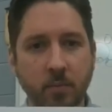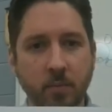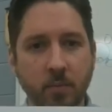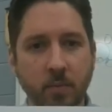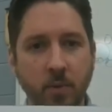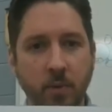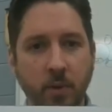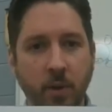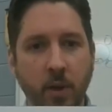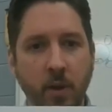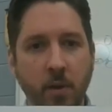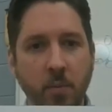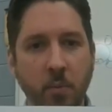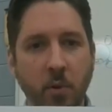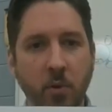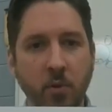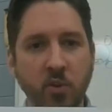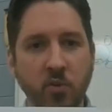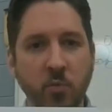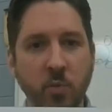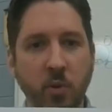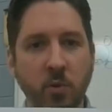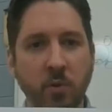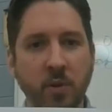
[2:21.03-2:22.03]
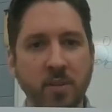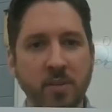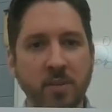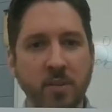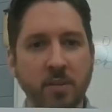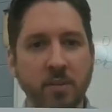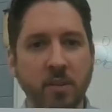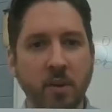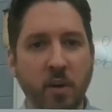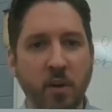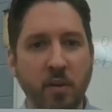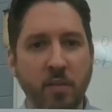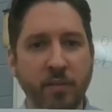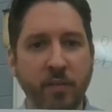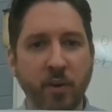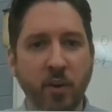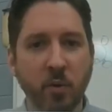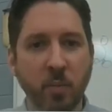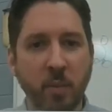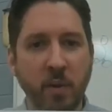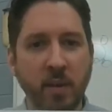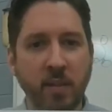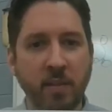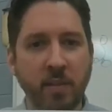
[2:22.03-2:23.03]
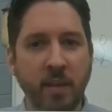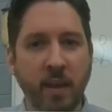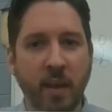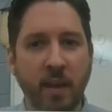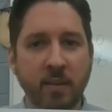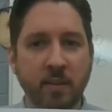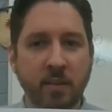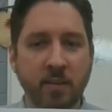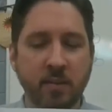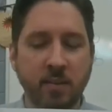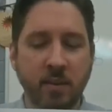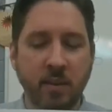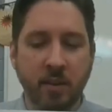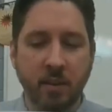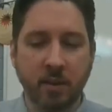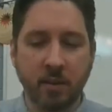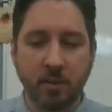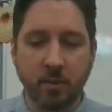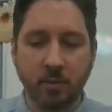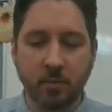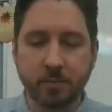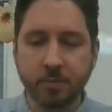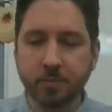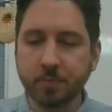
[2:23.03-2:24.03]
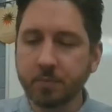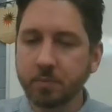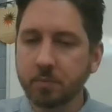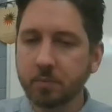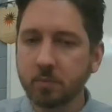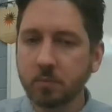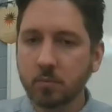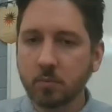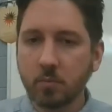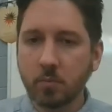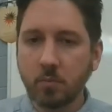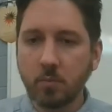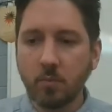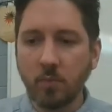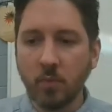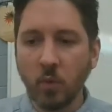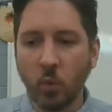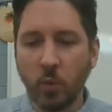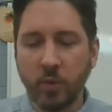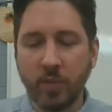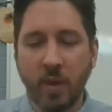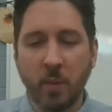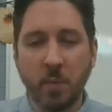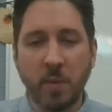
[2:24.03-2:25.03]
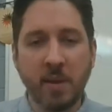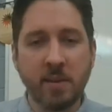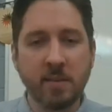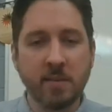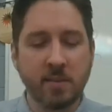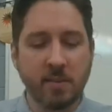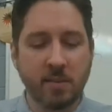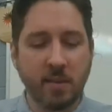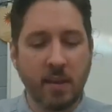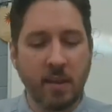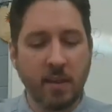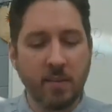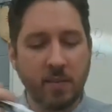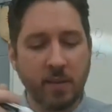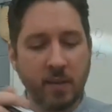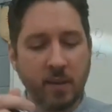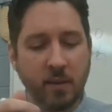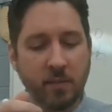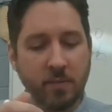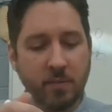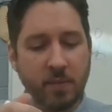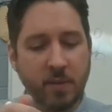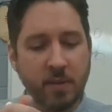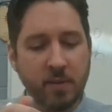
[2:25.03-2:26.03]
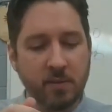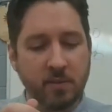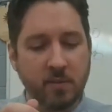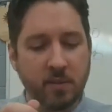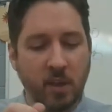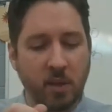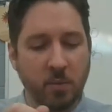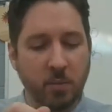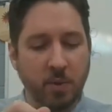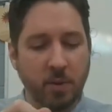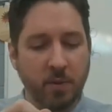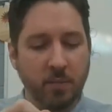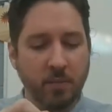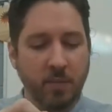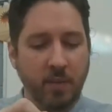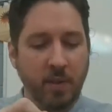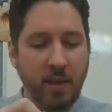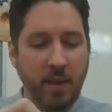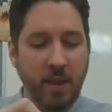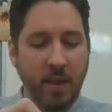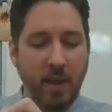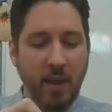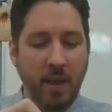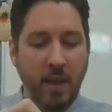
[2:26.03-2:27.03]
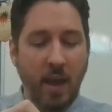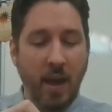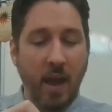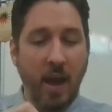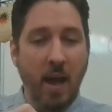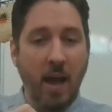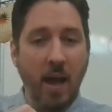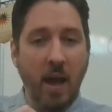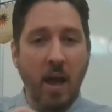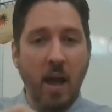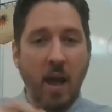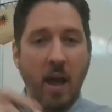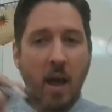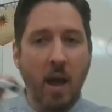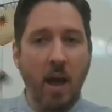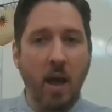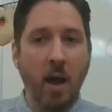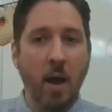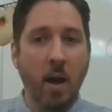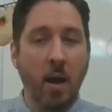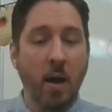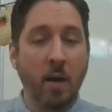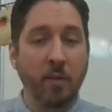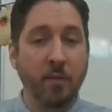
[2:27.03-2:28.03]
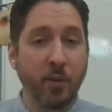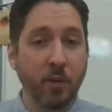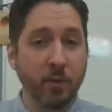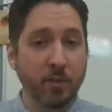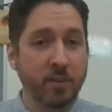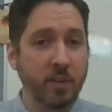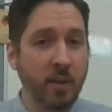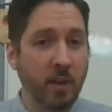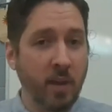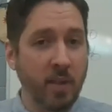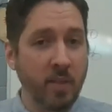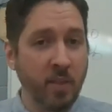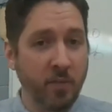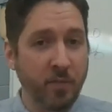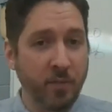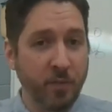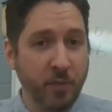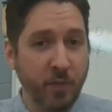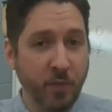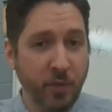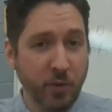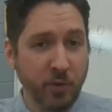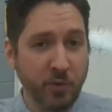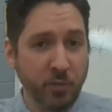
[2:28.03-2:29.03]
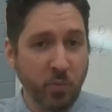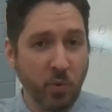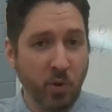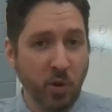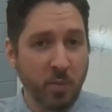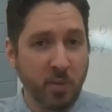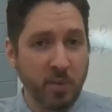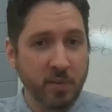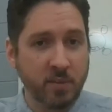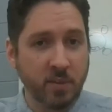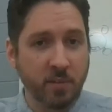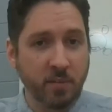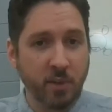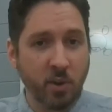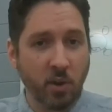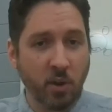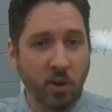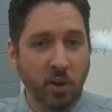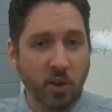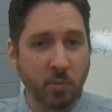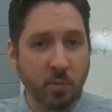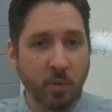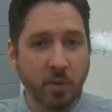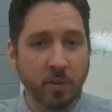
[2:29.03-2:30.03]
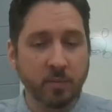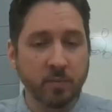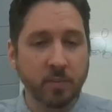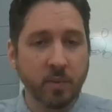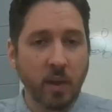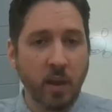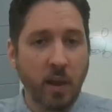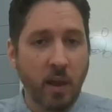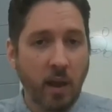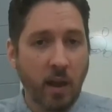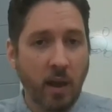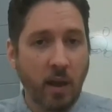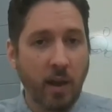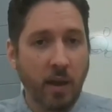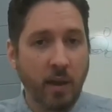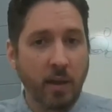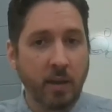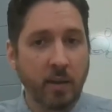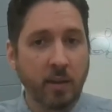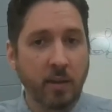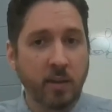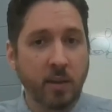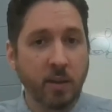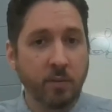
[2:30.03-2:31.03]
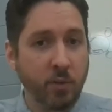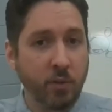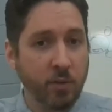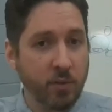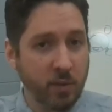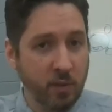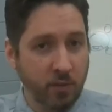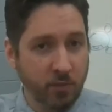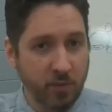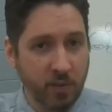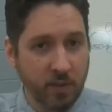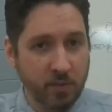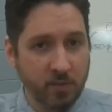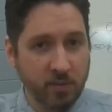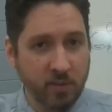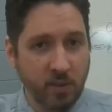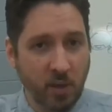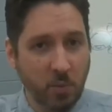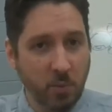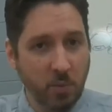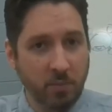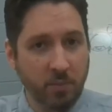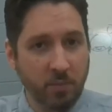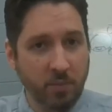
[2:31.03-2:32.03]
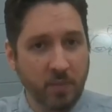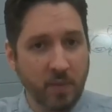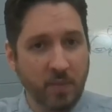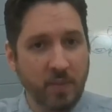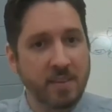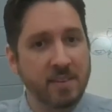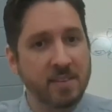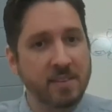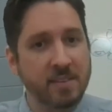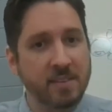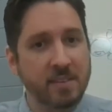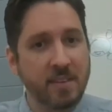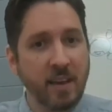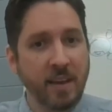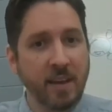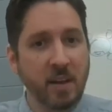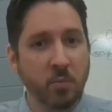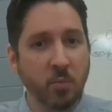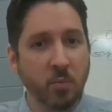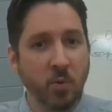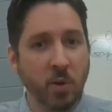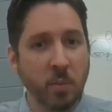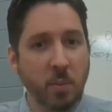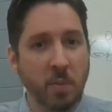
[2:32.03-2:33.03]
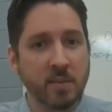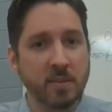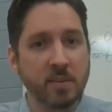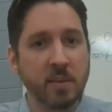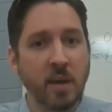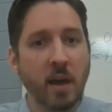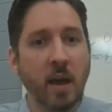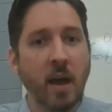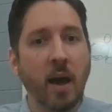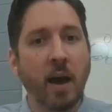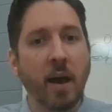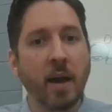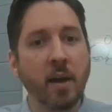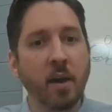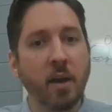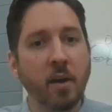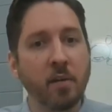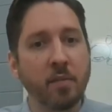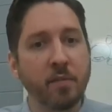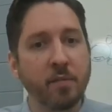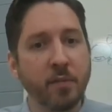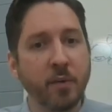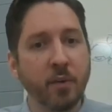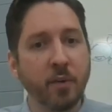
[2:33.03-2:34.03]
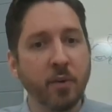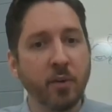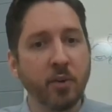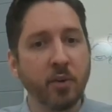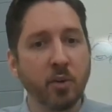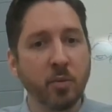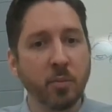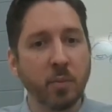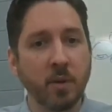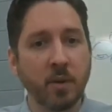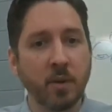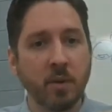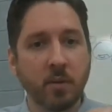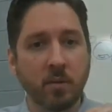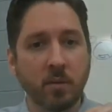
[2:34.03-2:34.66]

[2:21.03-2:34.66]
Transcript: Okay, modus ponens is affirming the antecedent. What that means is in the if-then statement, in the first premise of the argument, I give you the if-then statement. In the second premise, I affirm,